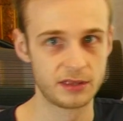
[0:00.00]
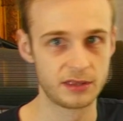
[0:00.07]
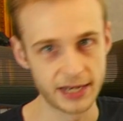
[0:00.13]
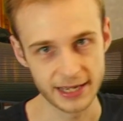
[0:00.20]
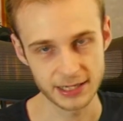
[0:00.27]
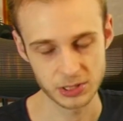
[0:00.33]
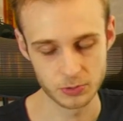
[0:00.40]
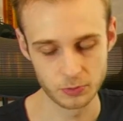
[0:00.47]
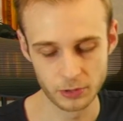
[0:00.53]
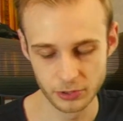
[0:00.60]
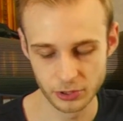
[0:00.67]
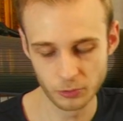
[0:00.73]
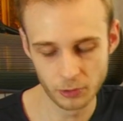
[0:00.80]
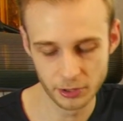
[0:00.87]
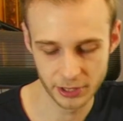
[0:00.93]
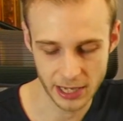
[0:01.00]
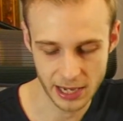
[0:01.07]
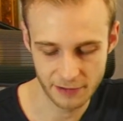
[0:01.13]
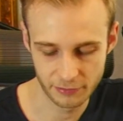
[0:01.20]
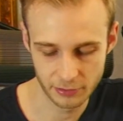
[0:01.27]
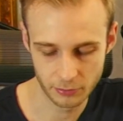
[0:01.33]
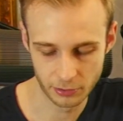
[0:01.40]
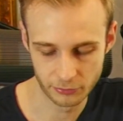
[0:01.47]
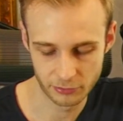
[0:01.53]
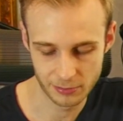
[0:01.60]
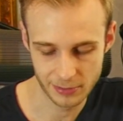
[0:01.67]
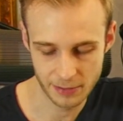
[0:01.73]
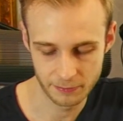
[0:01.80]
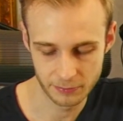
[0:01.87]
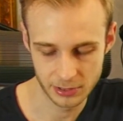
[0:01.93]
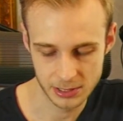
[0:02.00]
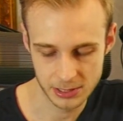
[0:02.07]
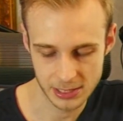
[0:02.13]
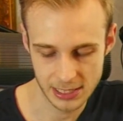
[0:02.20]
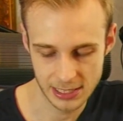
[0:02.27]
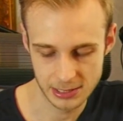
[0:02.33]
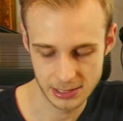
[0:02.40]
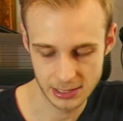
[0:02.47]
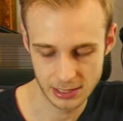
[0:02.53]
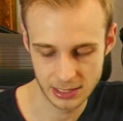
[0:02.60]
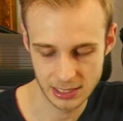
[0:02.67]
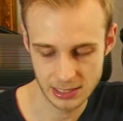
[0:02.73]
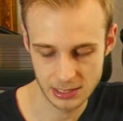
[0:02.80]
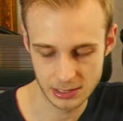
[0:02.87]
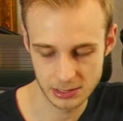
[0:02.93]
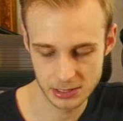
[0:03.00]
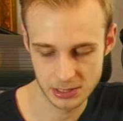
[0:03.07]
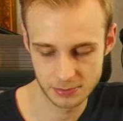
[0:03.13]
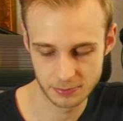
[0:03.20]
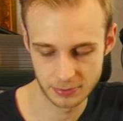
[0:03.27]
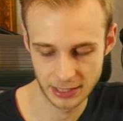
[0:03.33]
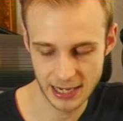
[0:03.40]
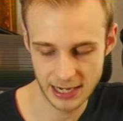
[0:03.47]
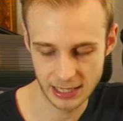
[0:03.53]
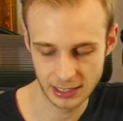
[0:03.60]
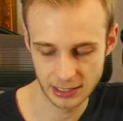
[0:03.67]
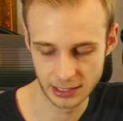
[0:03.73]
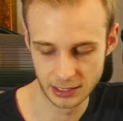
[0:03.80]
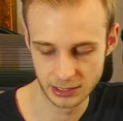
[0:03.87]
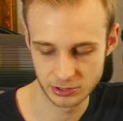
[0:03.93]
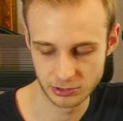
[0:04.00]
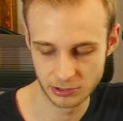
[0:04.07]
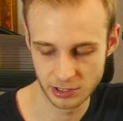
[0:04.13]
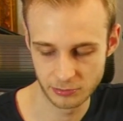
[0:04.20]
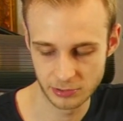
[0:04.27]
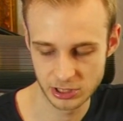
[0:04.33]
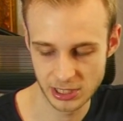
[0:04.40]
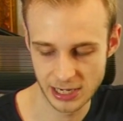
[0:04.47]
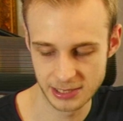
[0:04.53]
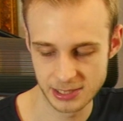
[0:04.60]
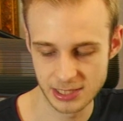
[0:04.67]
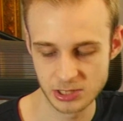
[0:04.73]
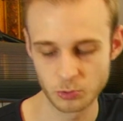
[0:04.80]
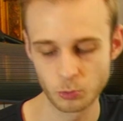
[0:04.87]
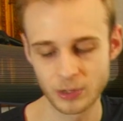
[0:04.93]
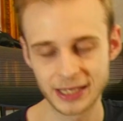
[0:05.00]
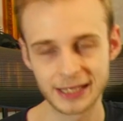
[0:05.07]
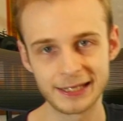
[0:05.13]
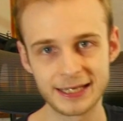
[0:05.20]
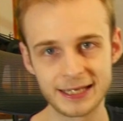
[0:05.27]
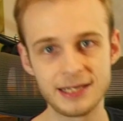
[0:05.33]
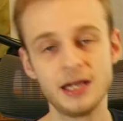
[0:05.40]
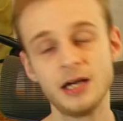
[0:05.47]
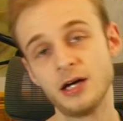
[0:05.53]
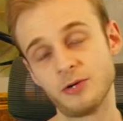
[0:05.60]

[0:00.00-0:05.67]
The next one, the one that everyone remembers, is the splenic artery, which has this wiggly,